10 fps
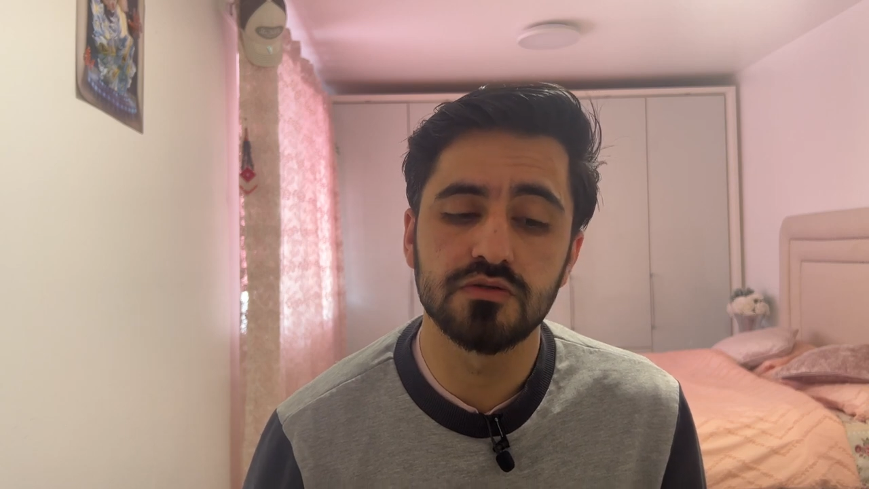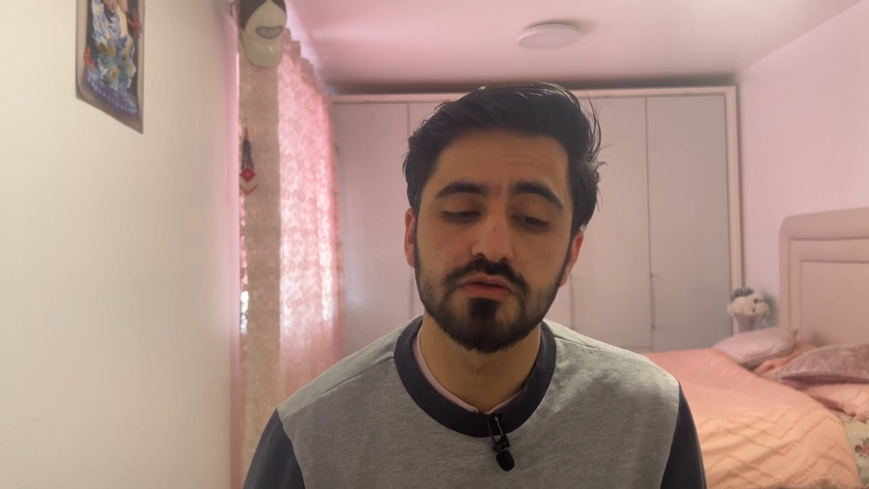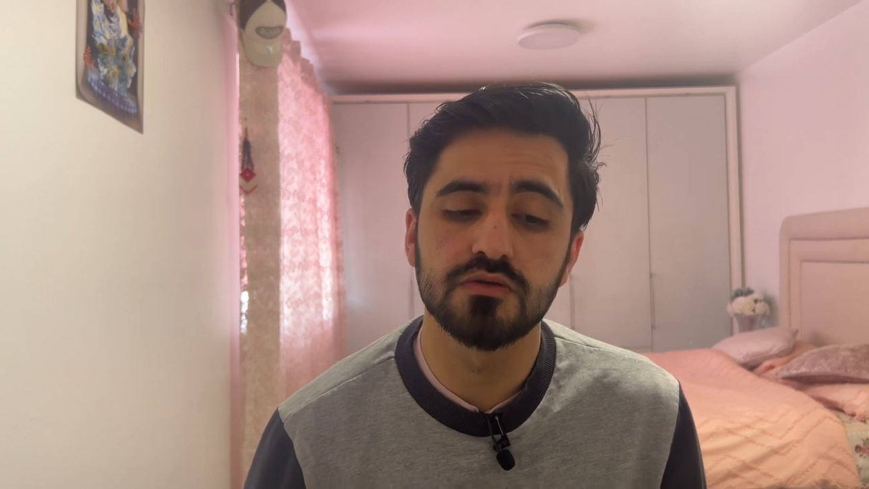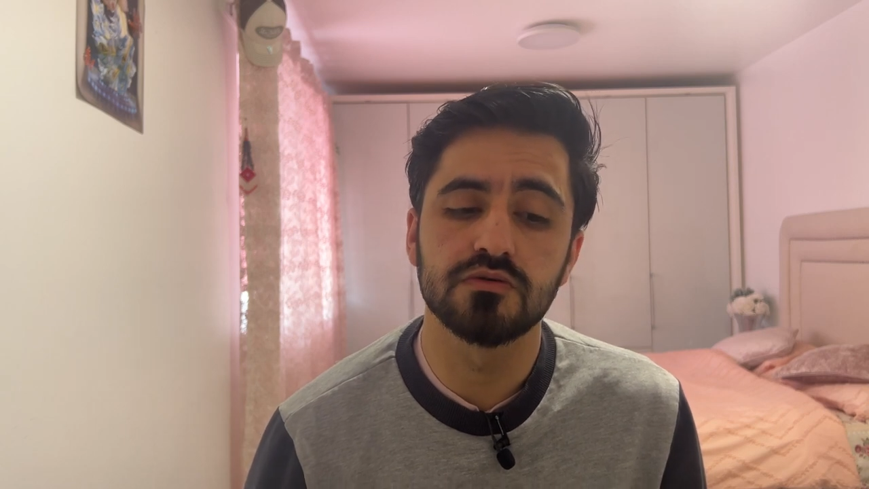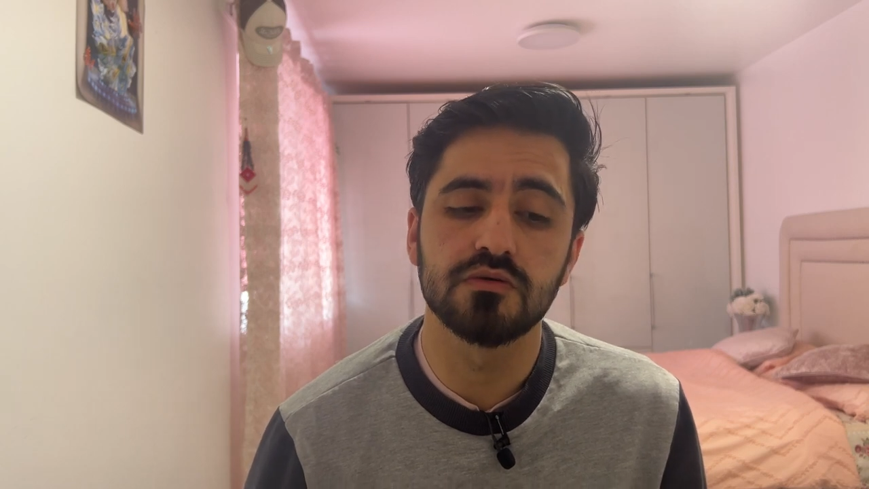
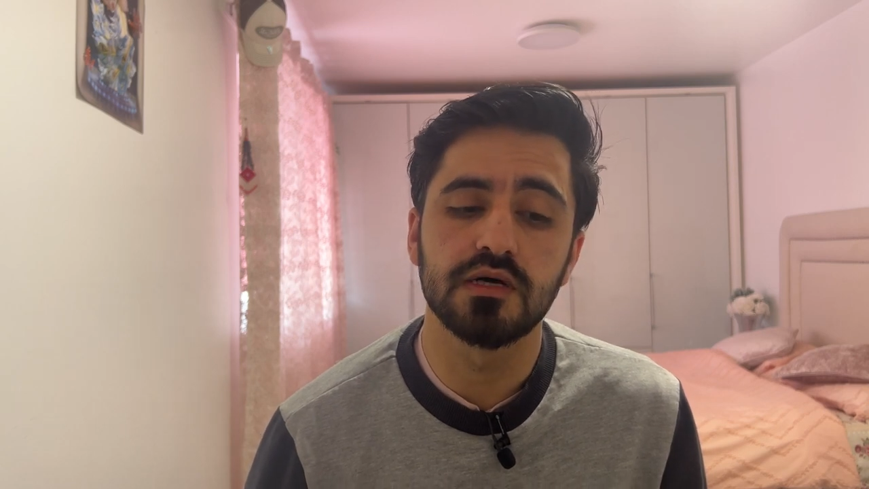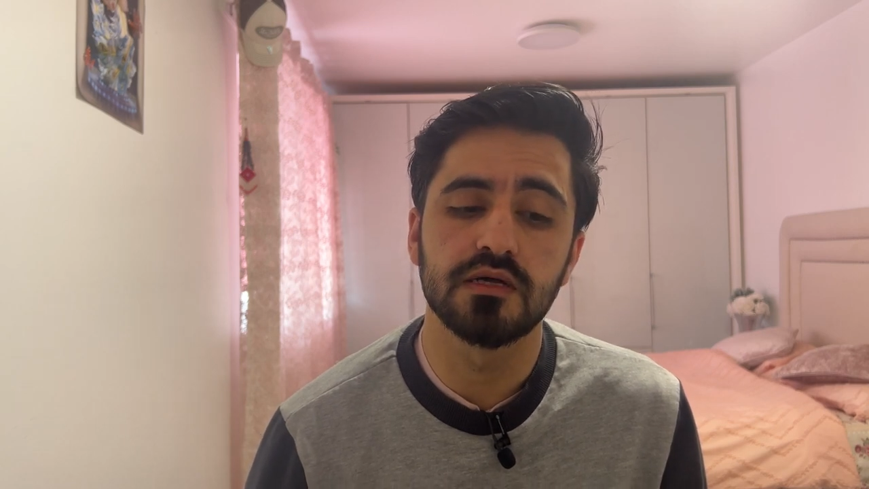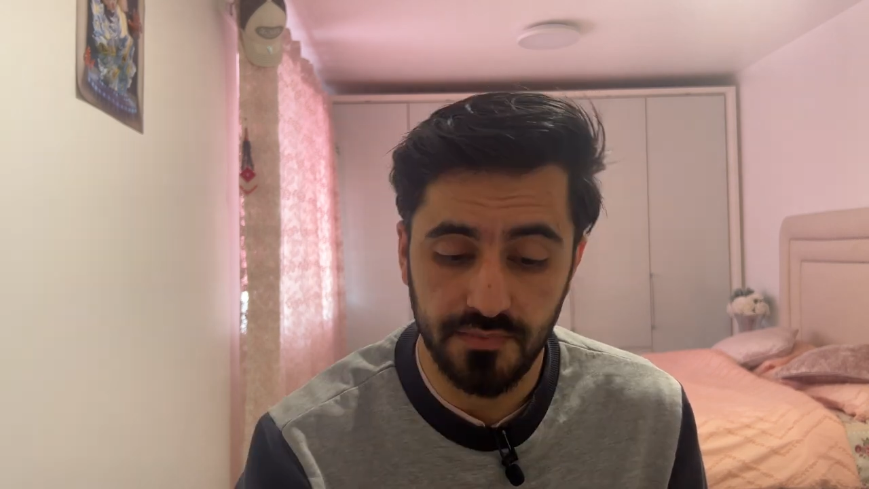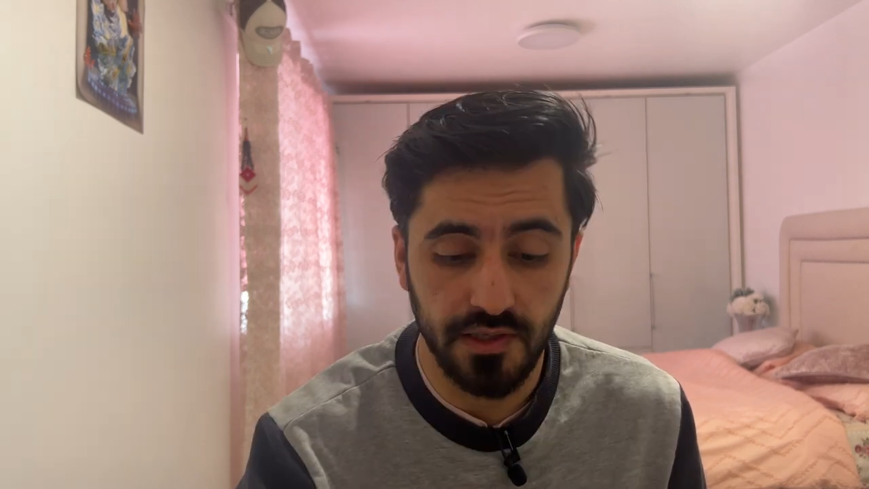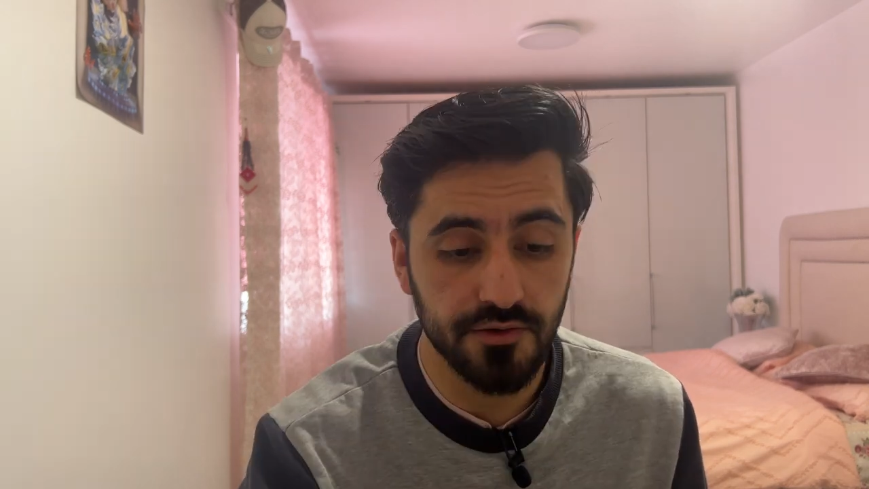told
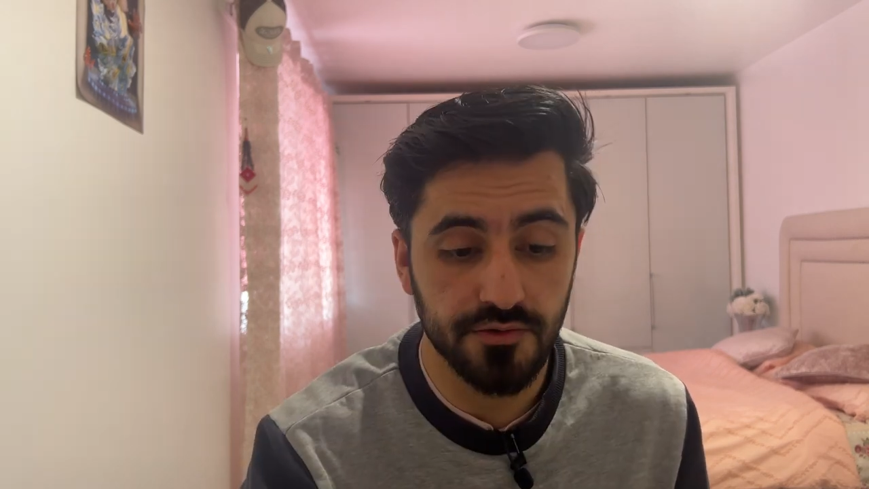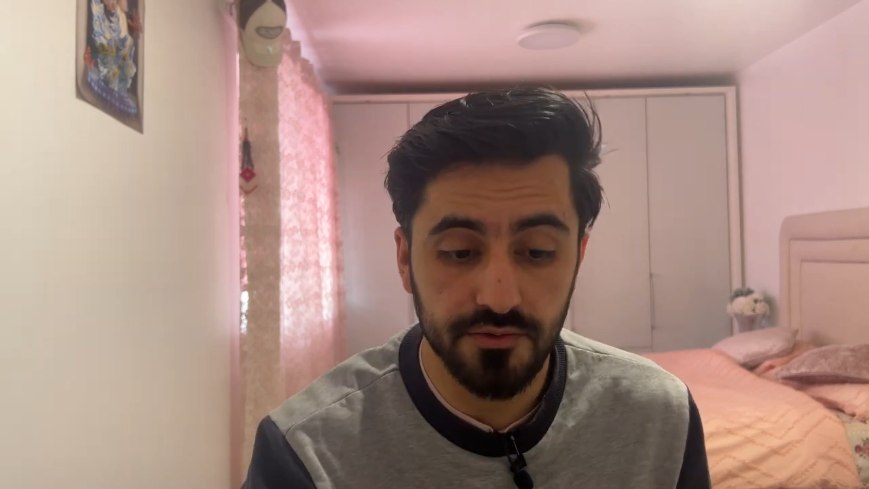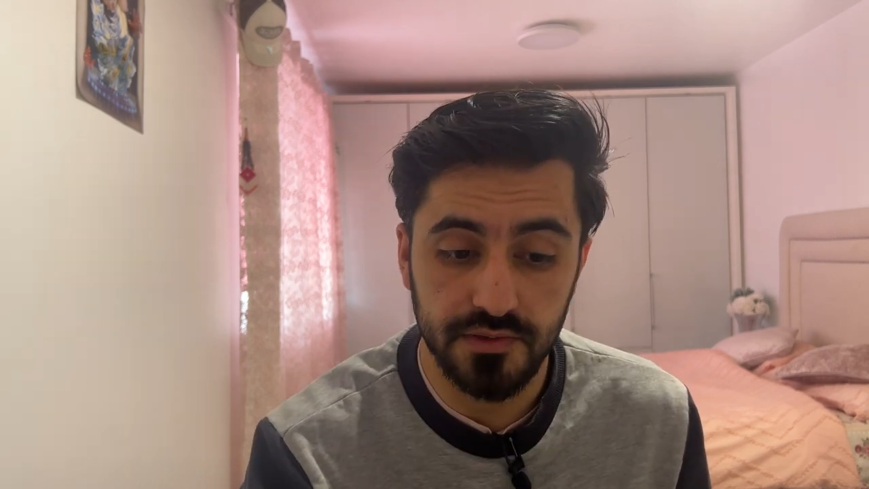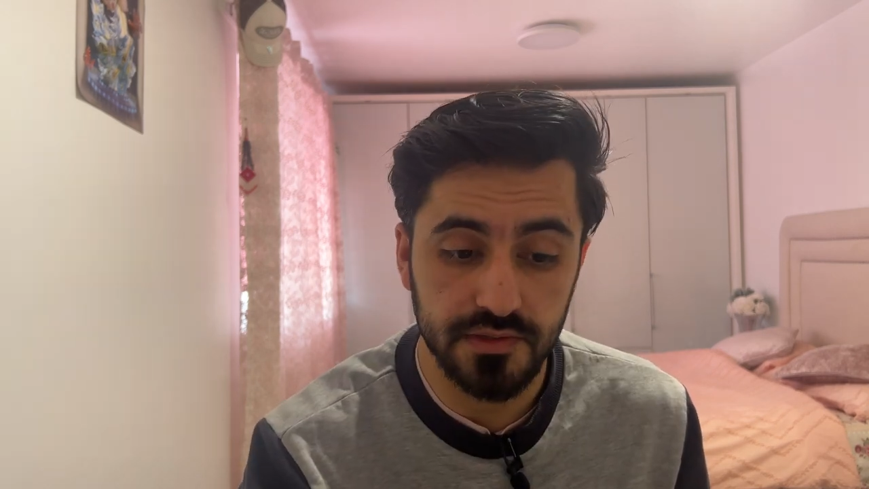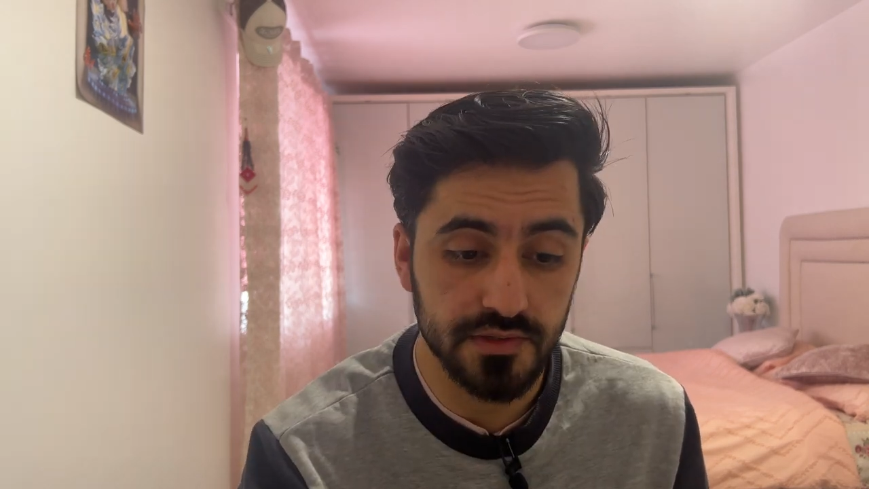why. I don't know what the